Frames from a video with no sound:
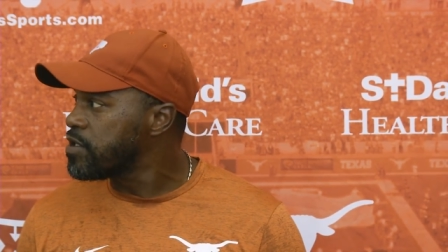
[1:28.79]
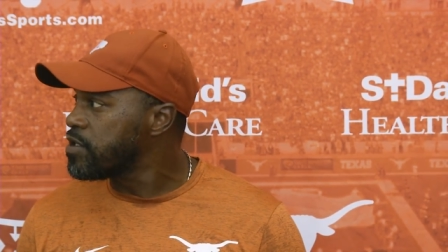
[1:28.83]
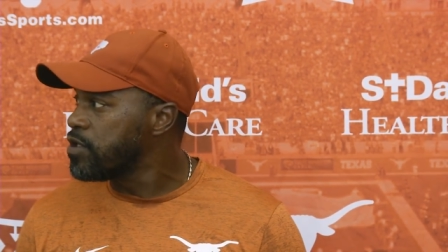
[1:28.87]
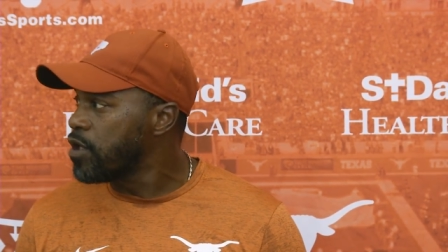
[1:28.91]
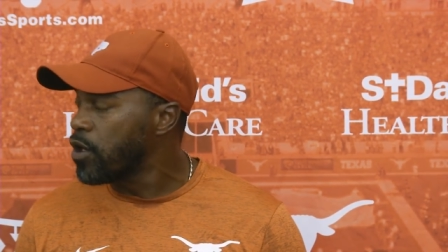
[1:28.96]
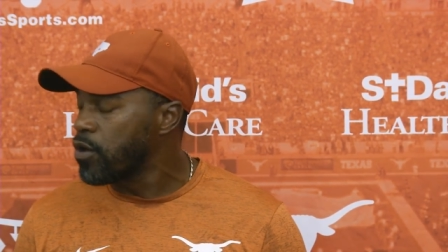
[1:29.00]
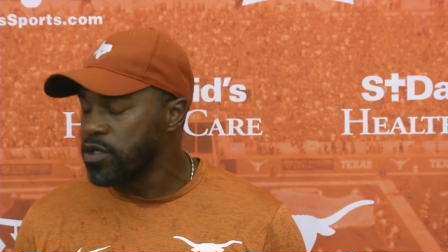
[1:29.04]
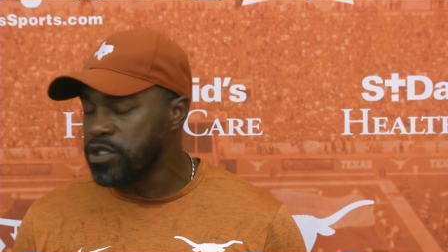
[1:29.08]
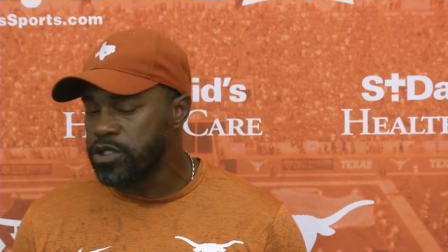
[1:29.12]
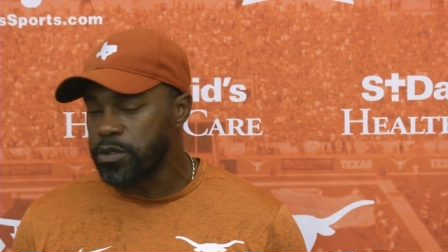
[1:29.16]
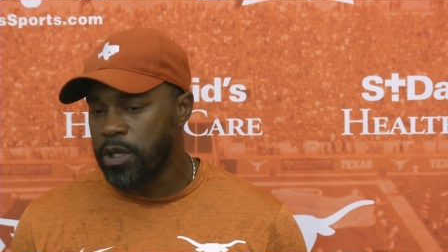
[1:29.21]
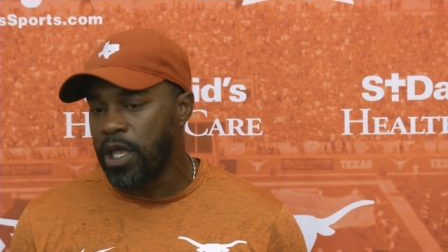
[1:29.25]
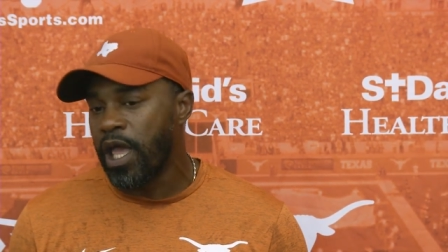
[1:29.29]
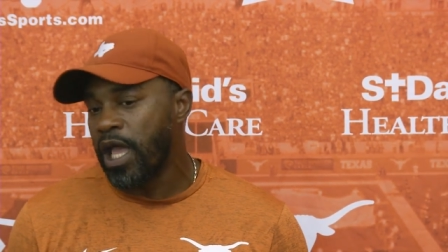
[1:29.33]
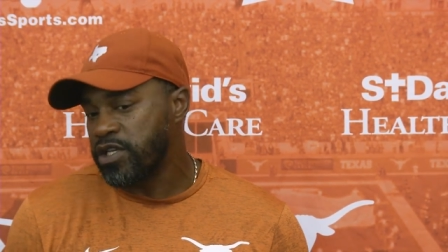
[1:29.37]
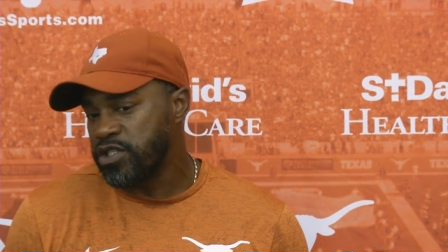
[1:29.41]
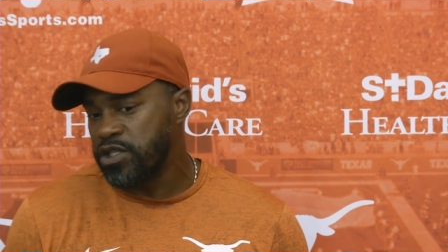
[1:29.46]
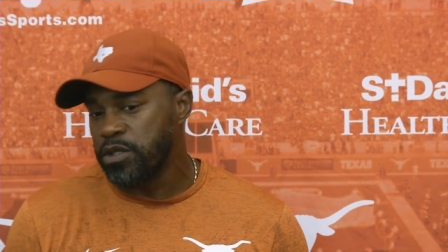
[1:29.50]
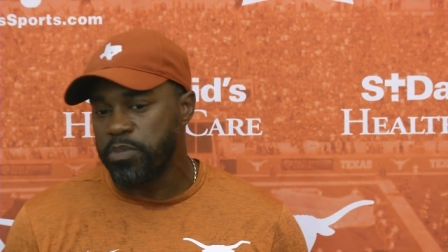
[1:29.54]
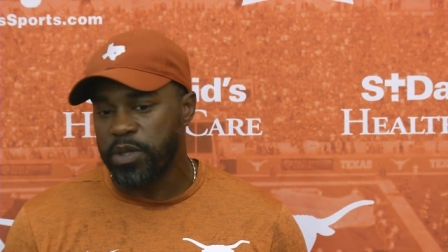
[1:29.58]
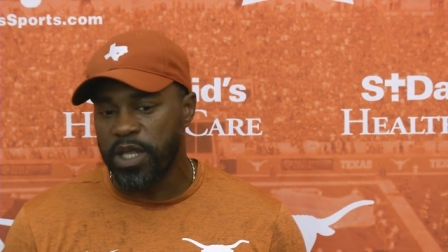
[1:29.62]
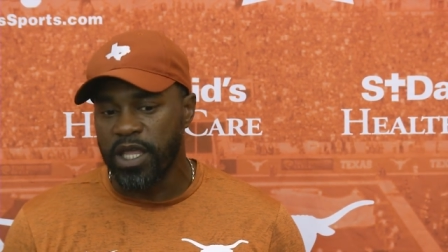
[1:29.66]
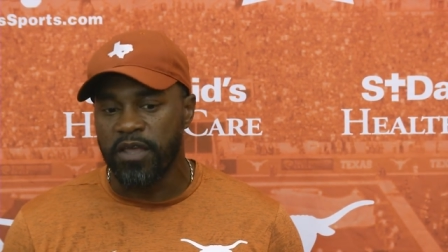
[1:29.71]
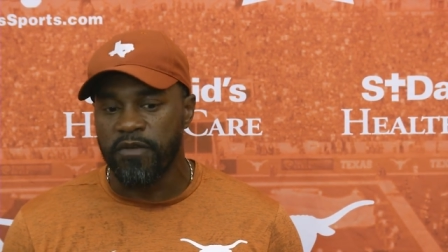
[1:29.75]
You know, he's
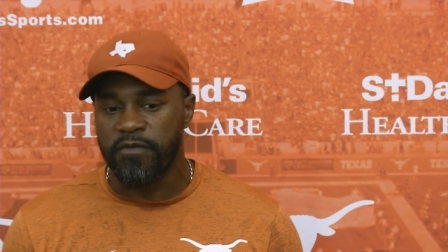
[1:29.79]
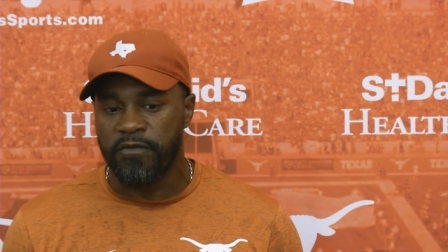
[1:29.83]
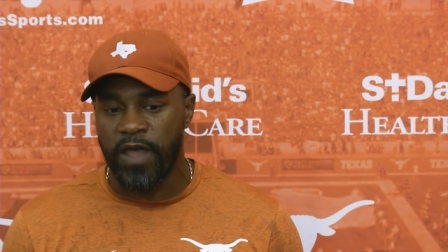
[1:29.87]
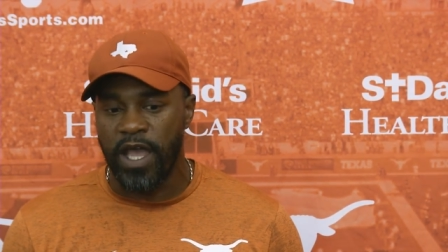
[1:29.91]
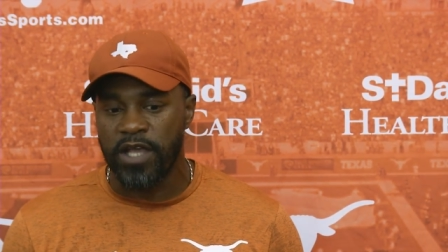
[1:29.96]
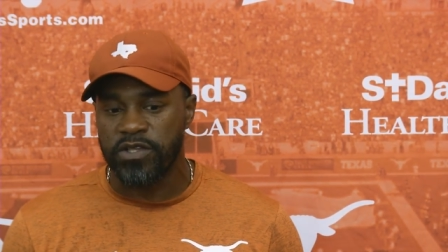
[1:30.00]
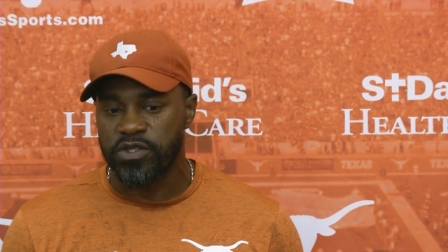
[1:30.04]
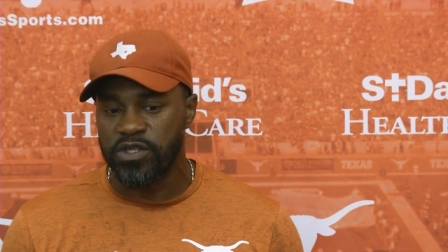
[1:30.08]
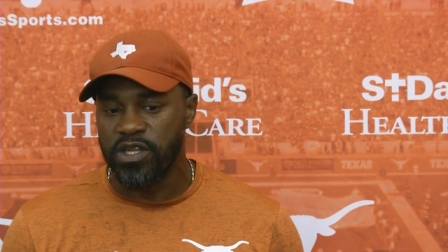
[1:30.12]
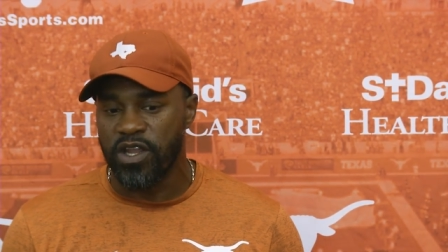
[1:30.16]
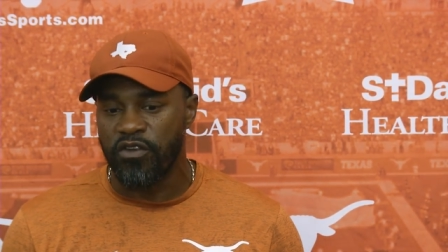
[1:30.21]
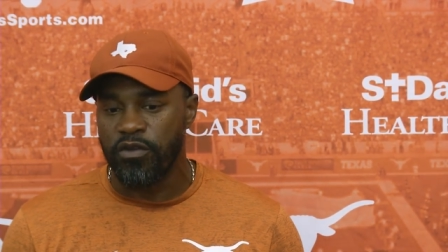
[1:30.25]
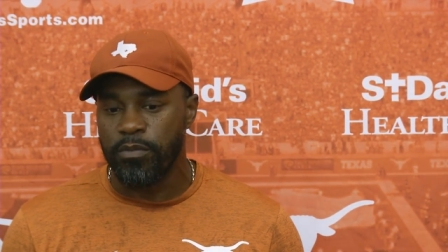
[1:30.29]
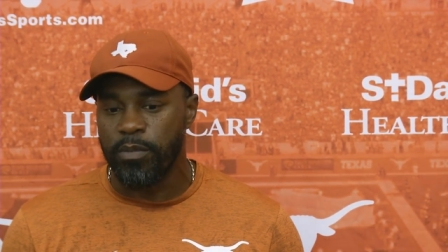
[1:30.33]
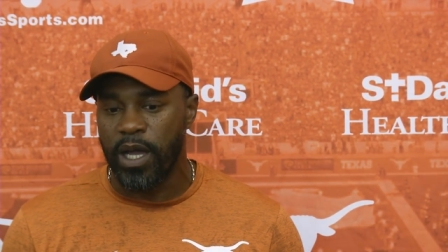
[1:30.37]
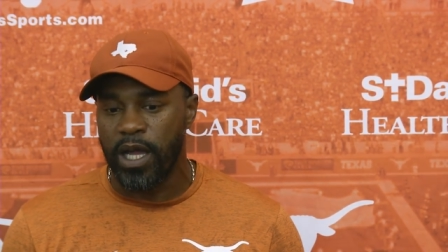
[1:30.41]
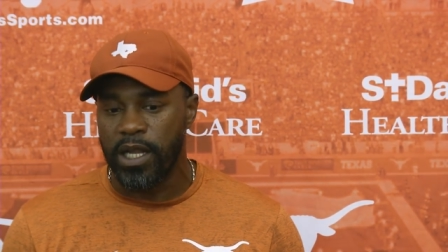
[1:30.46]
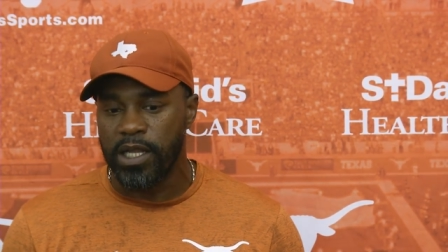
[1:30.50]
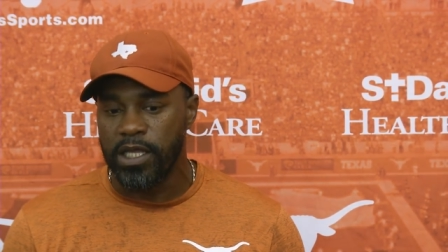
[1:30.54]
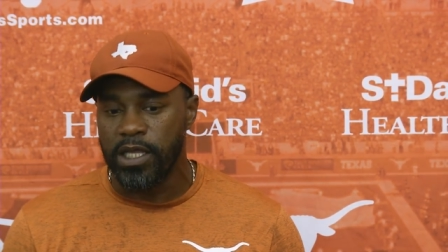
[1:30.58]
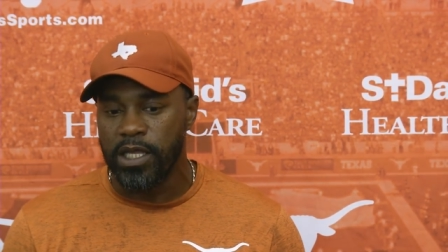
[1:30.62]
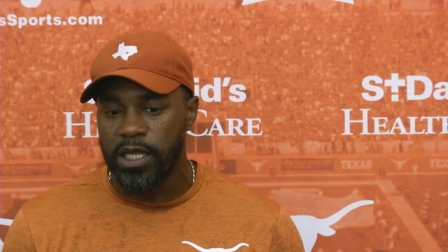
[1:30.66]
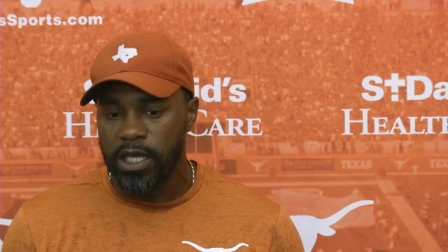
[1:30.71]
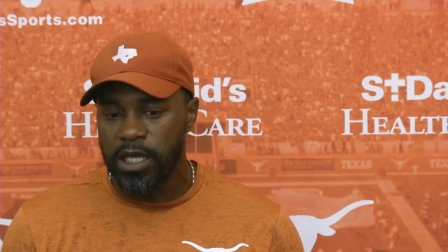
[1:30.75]
actually playing faster than
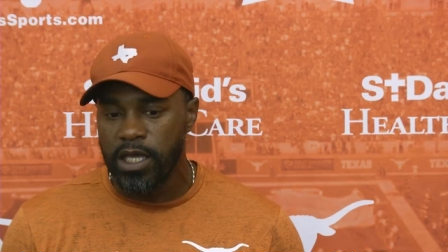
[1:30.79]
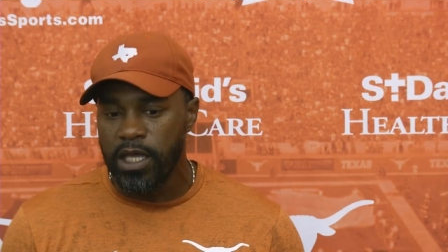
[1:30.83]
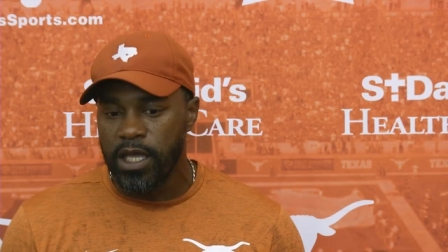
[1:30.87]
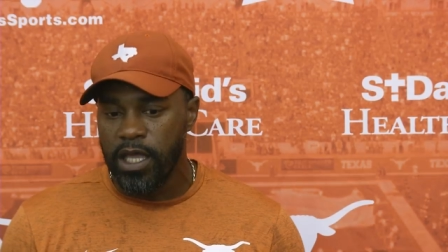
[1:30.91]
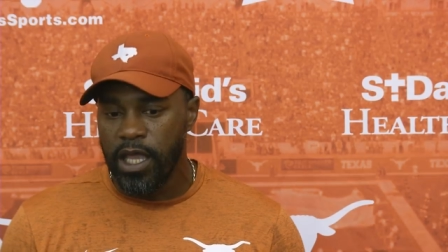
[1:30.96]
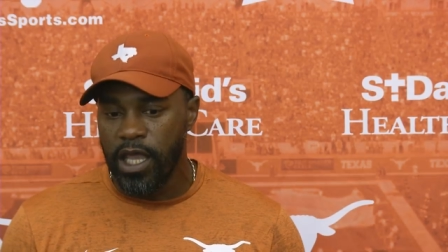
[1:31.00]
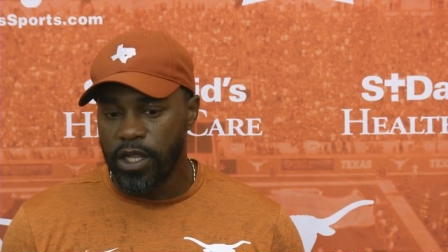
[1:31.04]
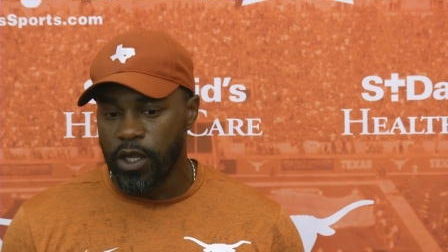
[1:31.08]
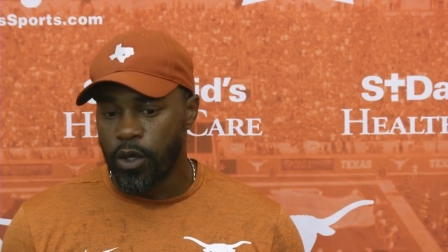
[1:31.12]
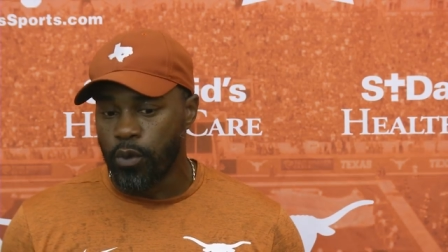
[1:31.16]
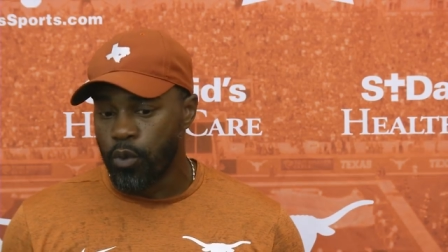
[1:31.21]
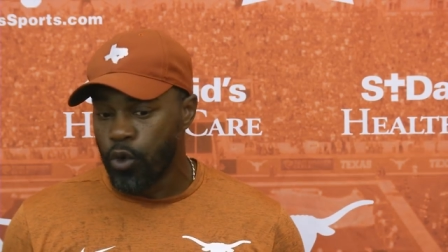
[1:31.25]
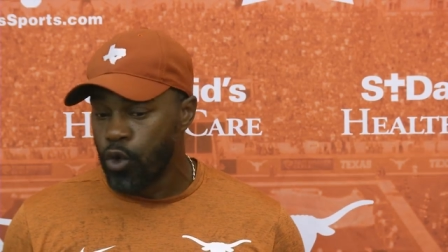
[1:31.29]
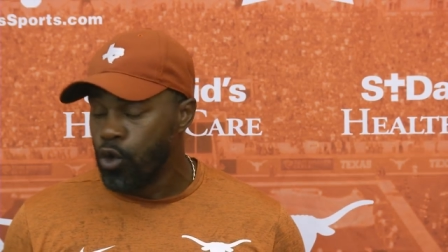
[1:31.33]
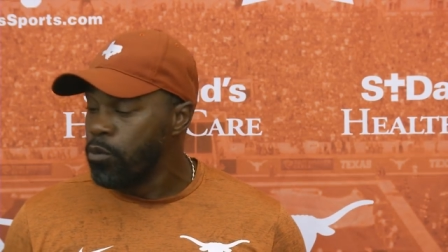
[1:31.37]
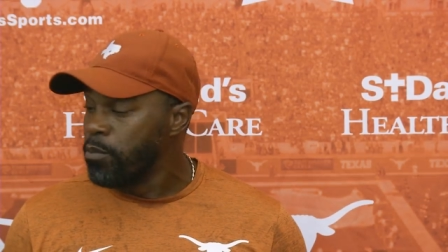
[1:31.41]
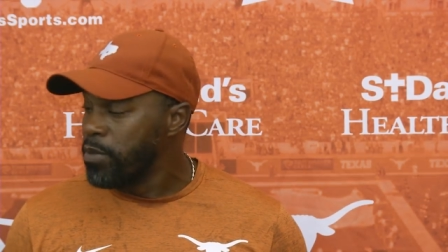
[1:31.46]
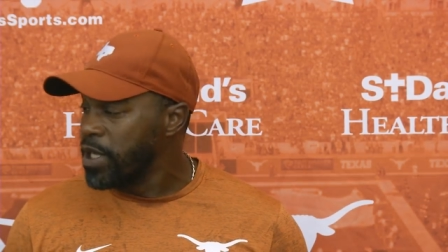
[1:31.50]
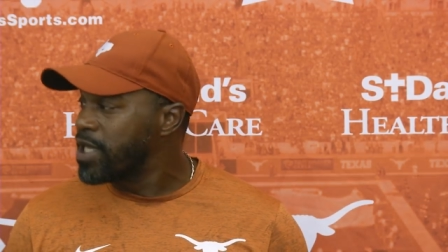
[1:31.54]
everybody in the room